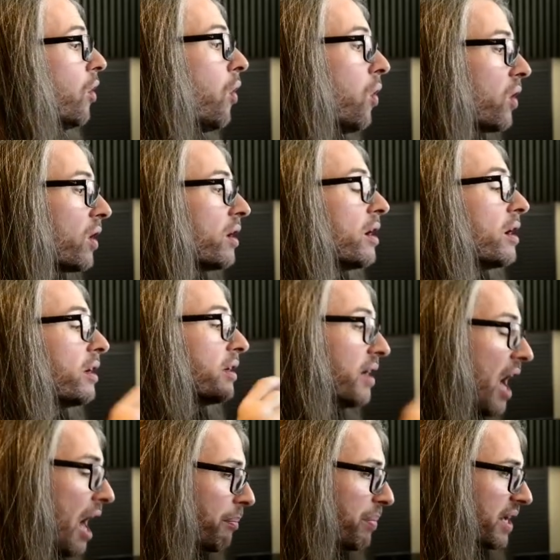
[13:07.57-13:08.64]
or
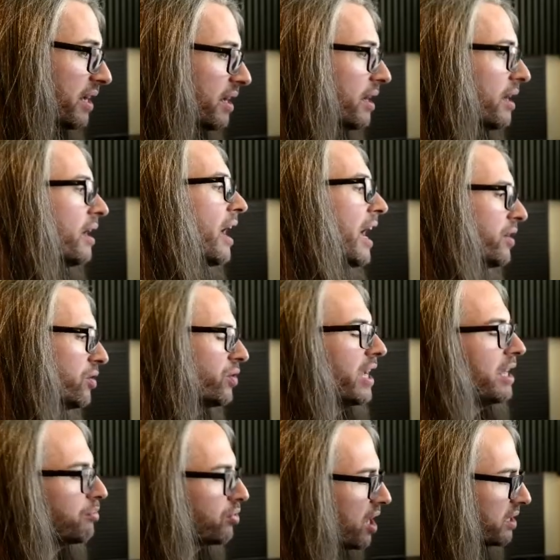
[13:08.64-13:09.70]
copy and
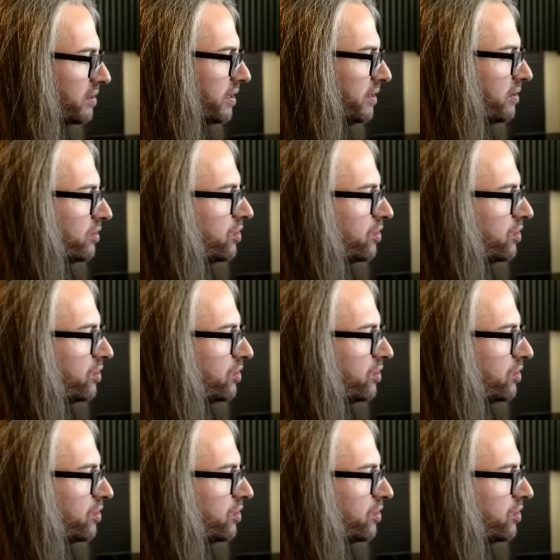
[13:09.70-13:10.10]
create proxies.